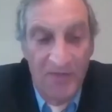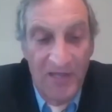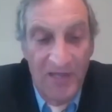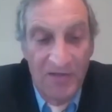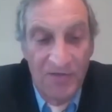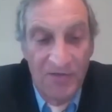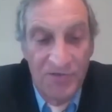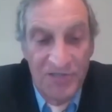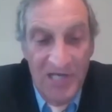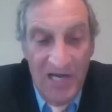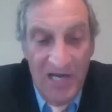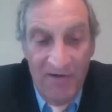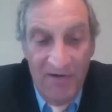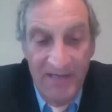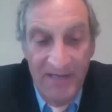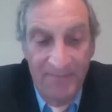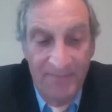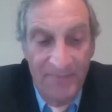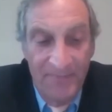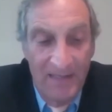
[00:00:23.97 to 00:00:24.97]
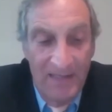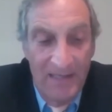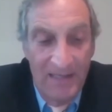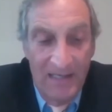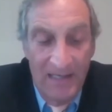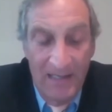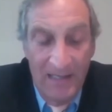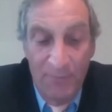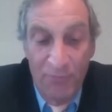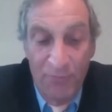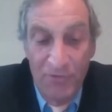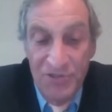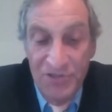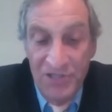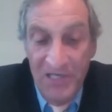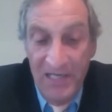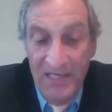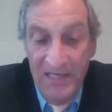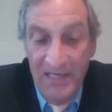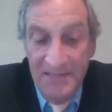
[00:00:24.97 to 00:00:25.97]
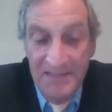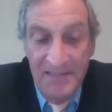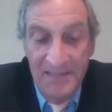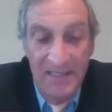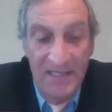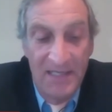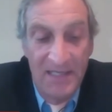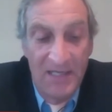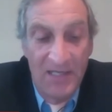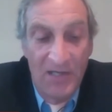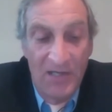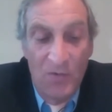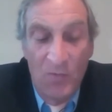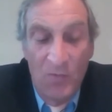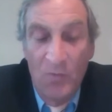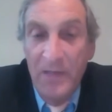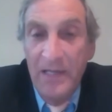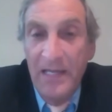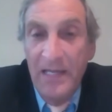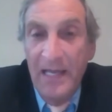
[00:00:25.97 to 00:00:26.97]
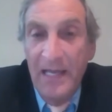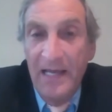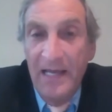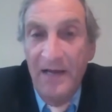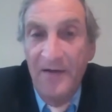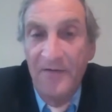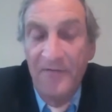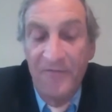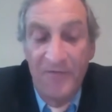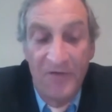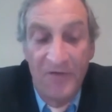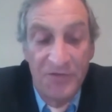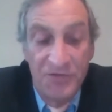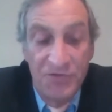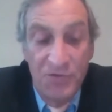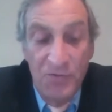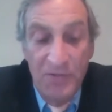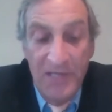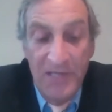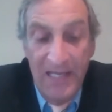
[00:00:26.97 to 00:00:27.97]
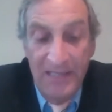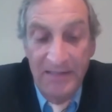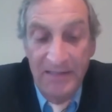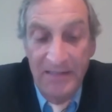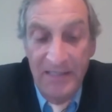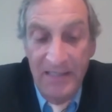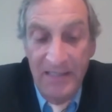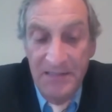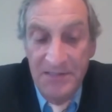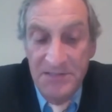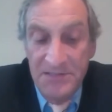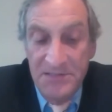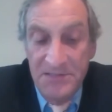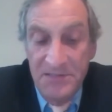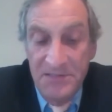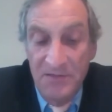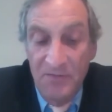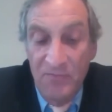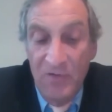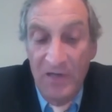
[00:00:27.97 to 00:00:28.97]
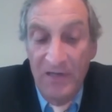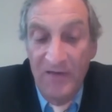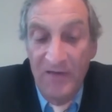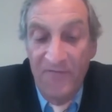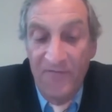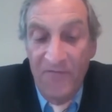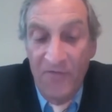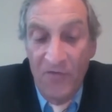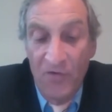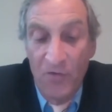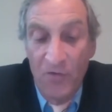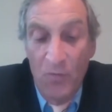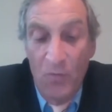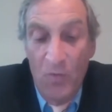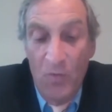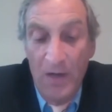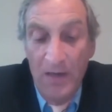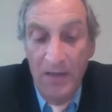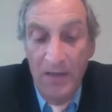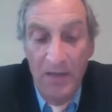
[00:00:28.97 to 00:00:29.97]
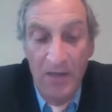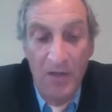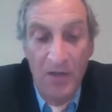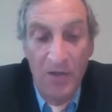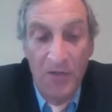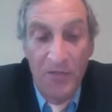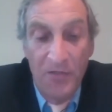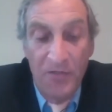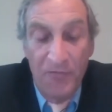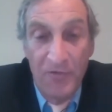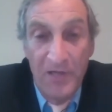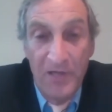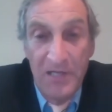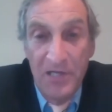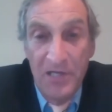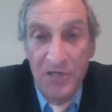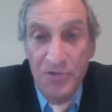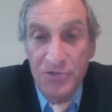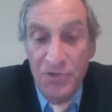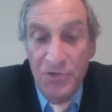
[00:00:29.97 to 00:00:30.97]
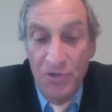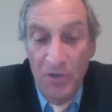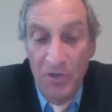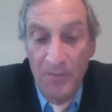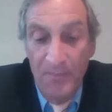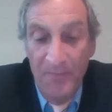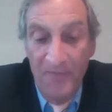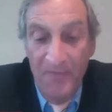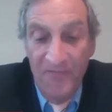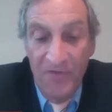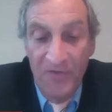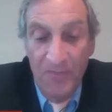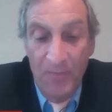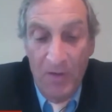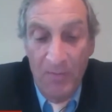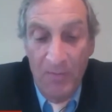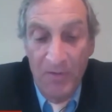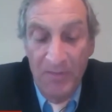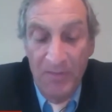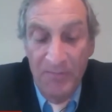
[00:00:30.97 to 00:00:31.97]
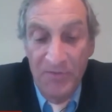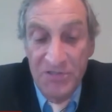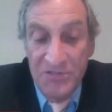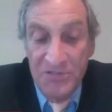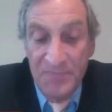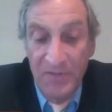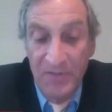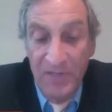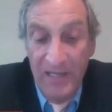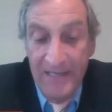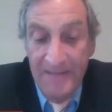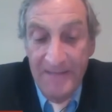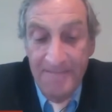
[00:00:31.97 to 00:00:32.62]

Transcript: you, Sherry. I appreciate it. We have two candidates running for one 3-year term for the Marblehead Municipal Light.